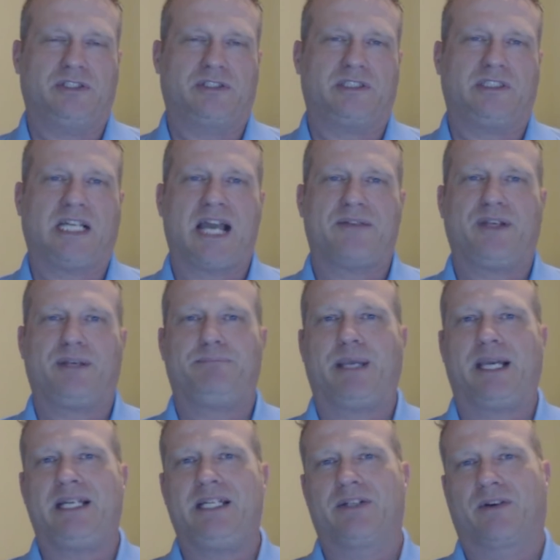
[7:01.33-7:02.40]
you see heavy
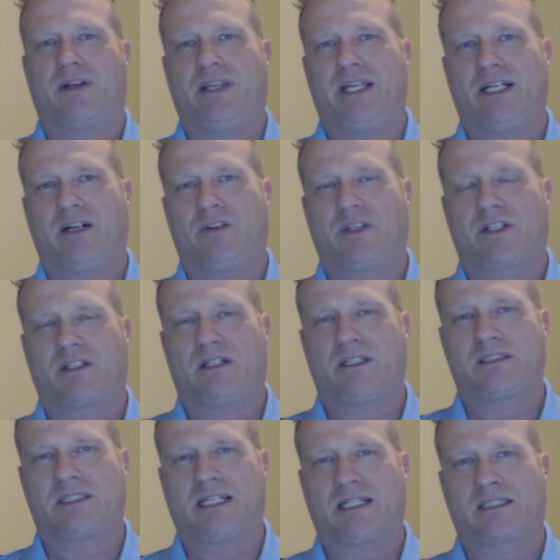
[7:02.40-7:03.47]
pitting or anything on the
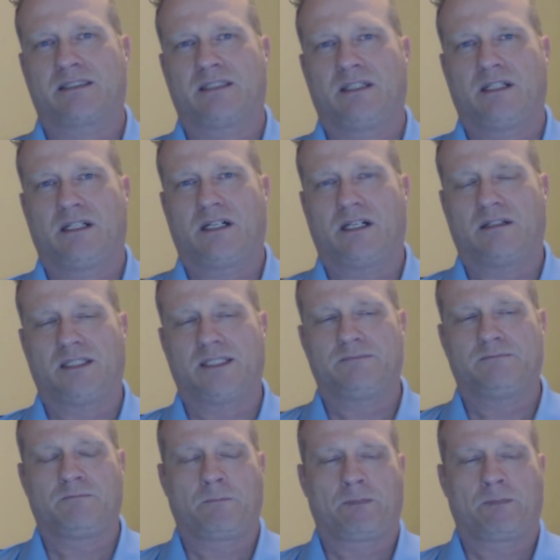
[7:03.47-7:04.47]
contacts? All right.